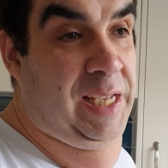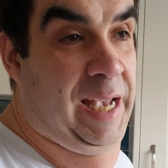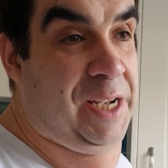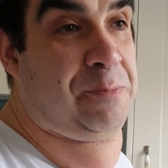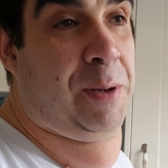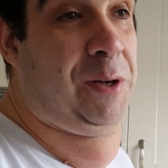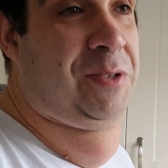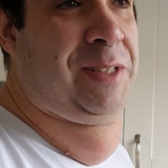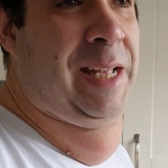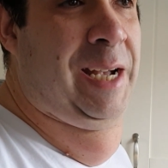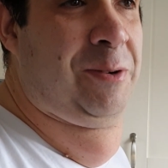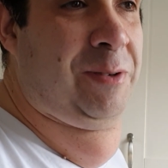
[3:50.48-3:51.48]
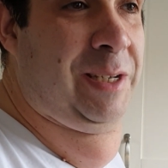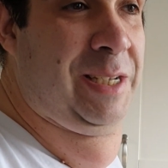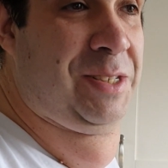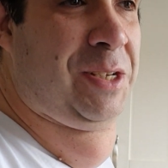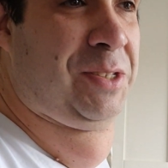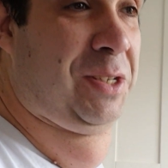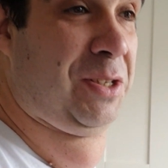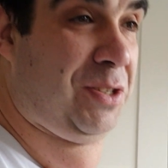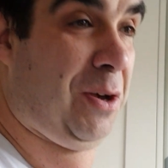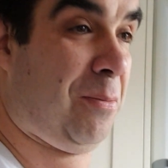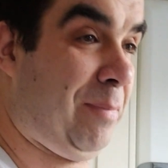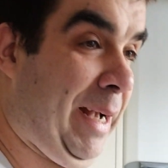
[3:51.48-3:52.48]
the Xbox now. I think he
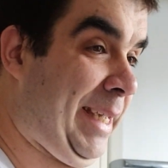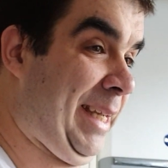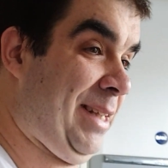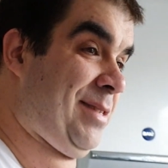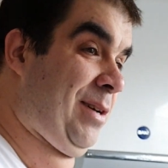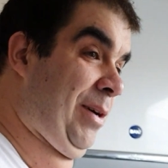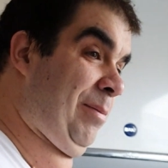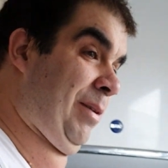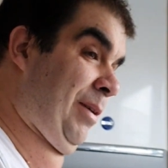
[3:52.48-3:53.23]
does. Back in time.